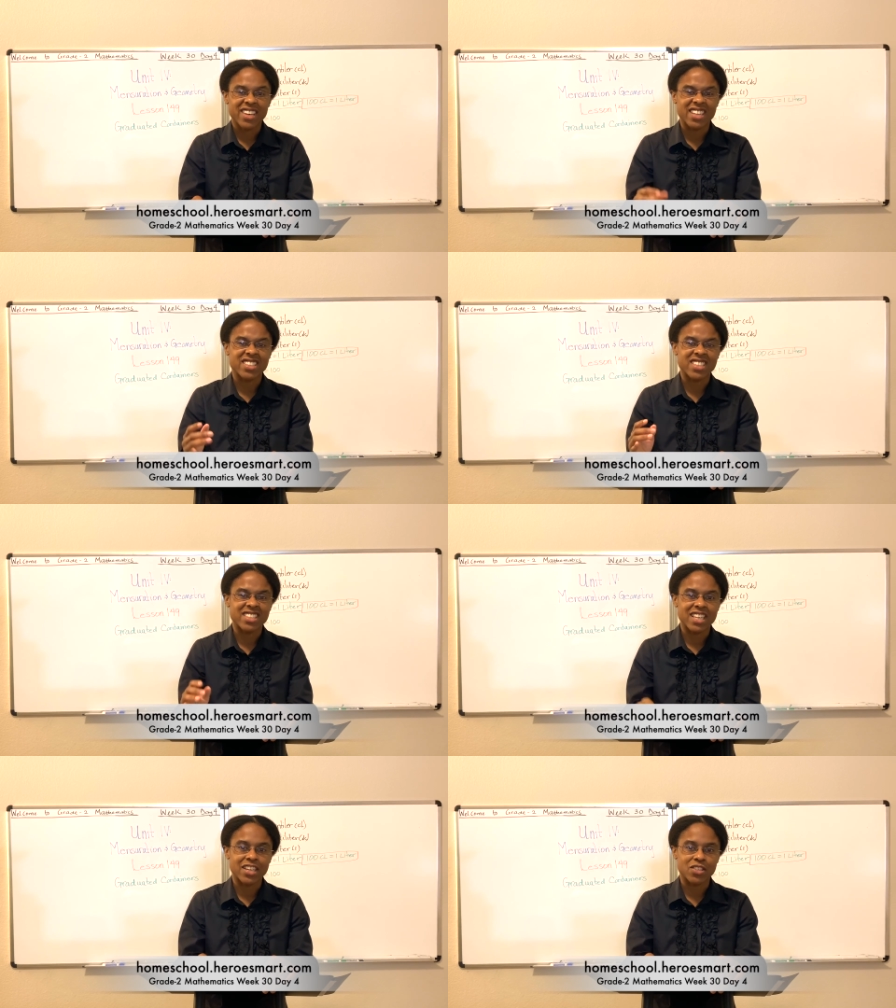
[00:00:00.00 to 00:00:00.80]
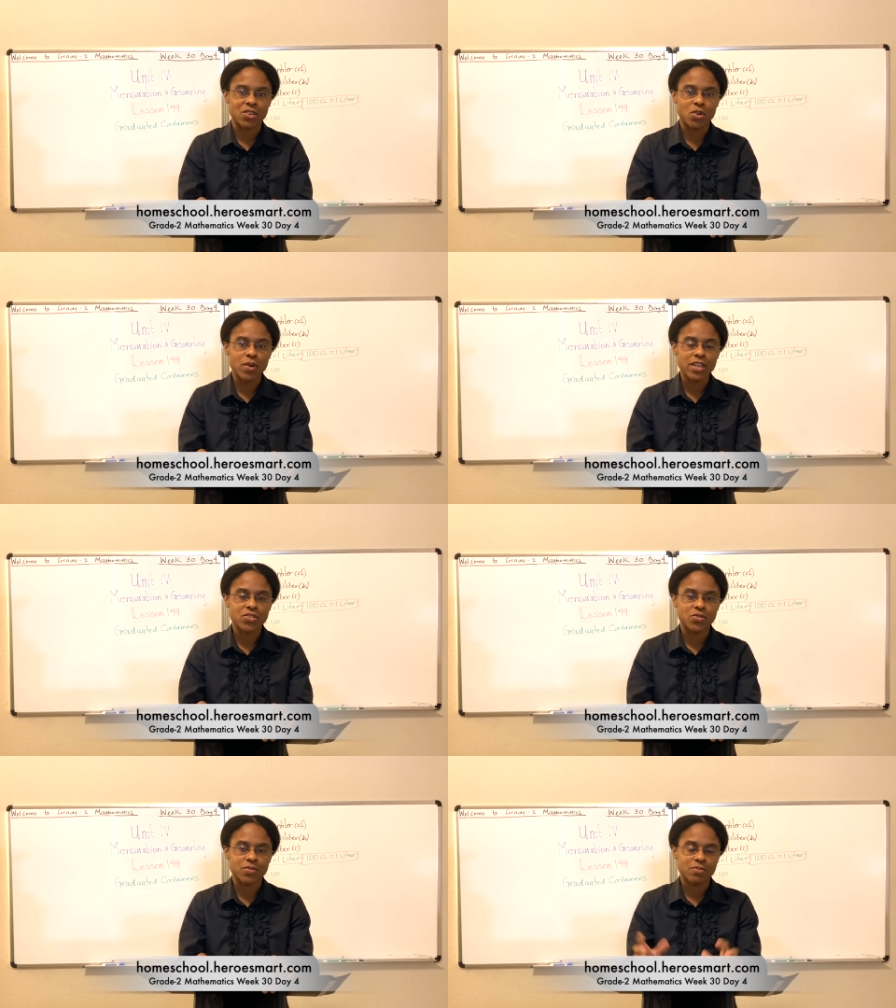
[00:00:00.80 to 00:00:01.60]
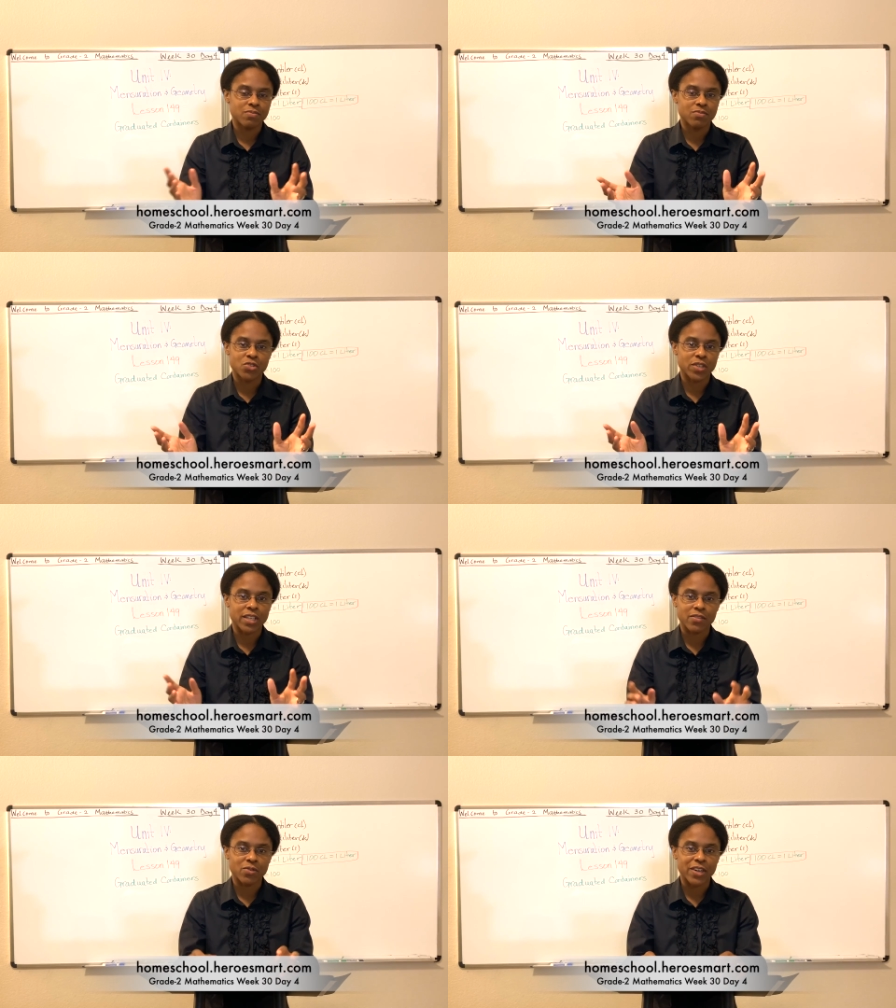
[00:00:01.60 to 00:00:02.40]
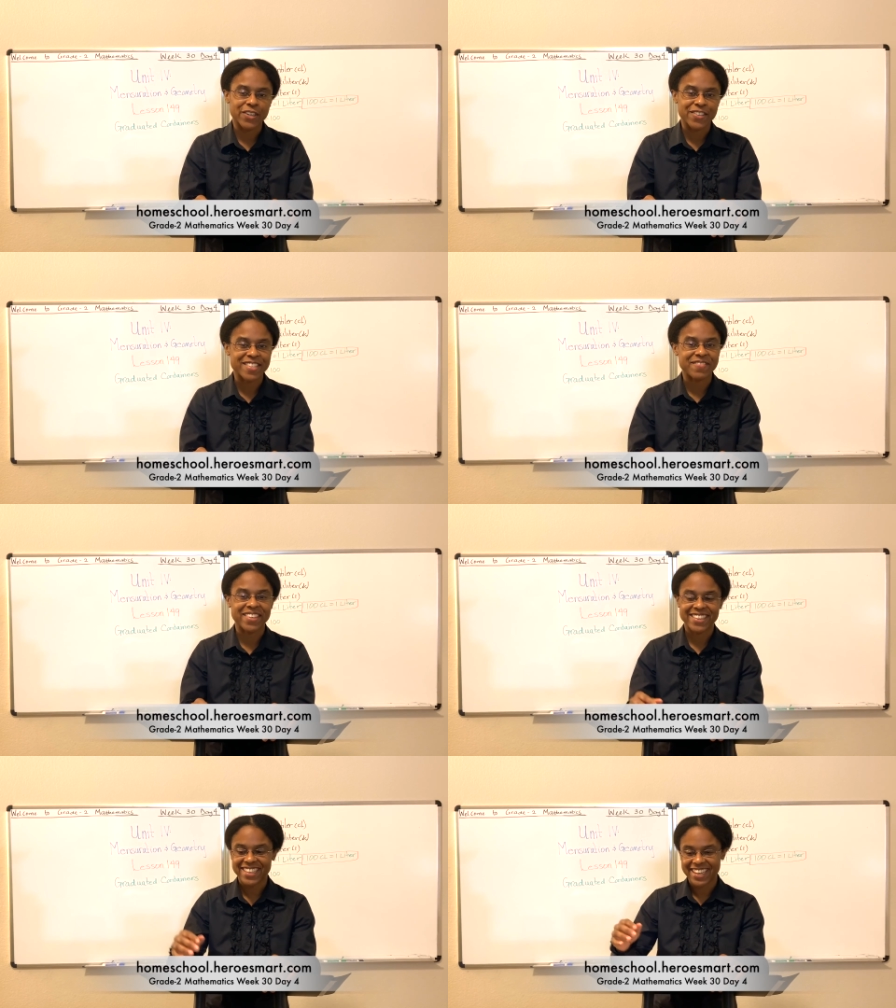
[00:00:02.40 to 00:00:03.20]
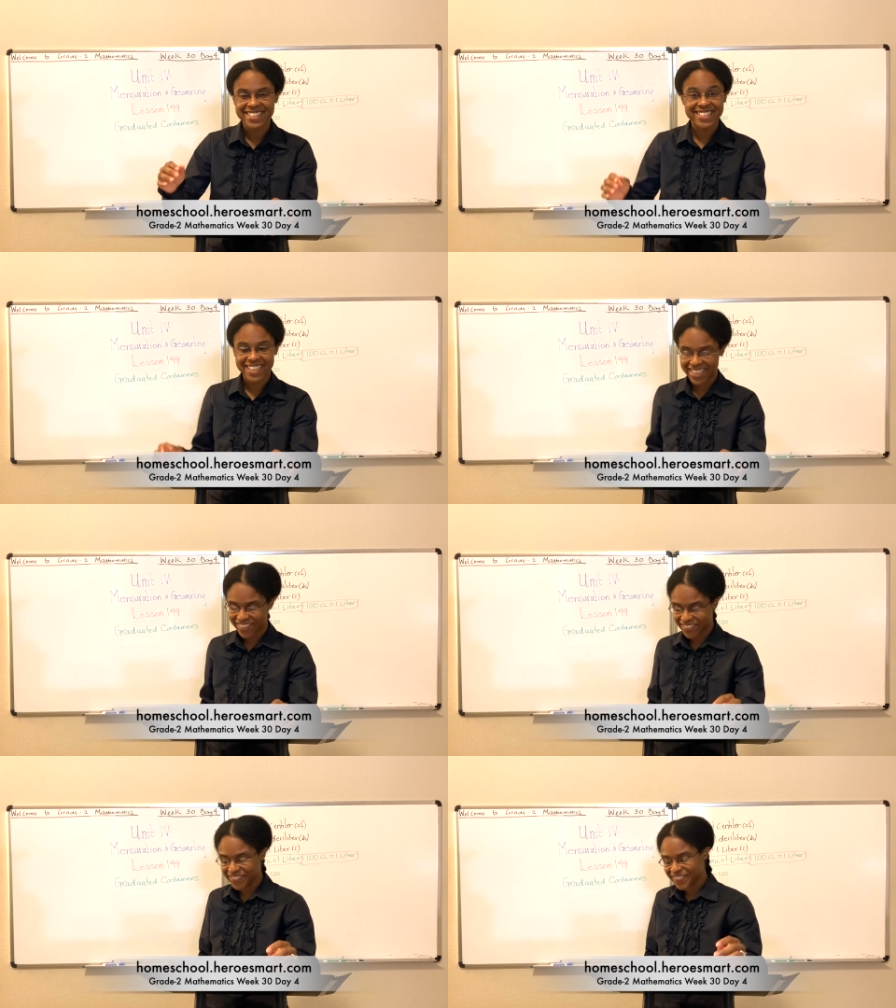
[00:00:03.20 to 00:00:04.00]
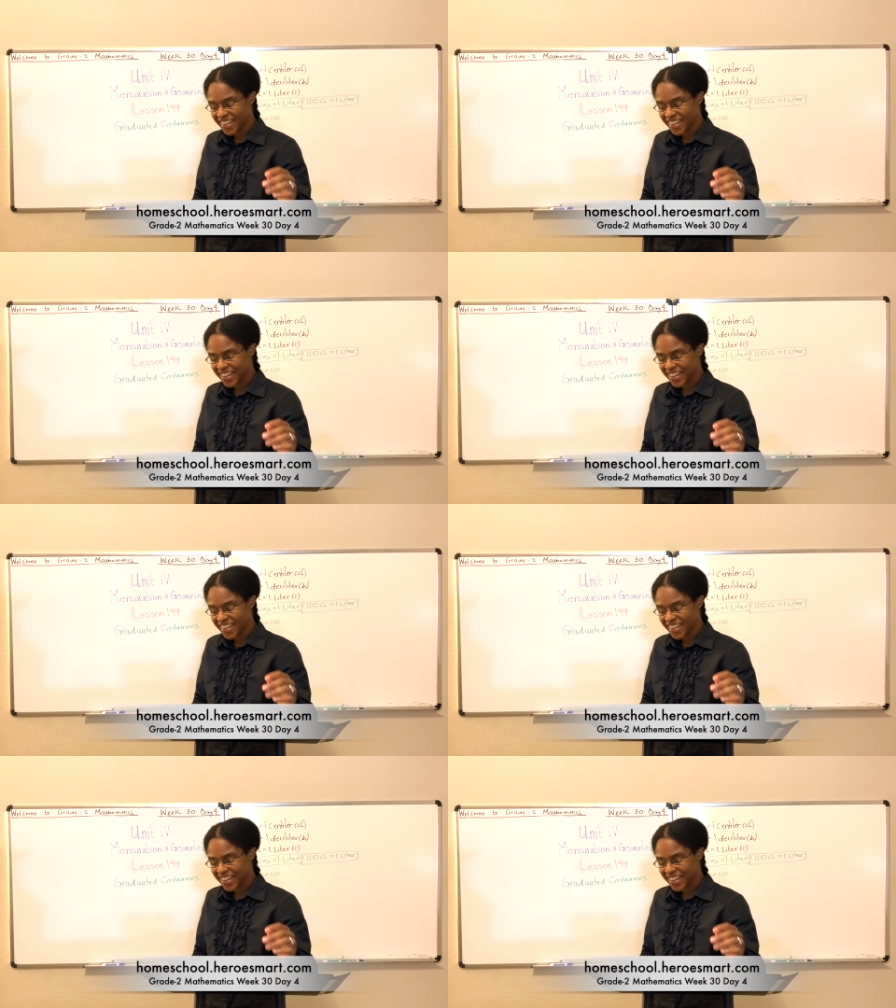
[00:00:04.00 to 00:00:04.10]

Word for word: I just need to take a quick drink of water or something like that. Isn't that kind of cool?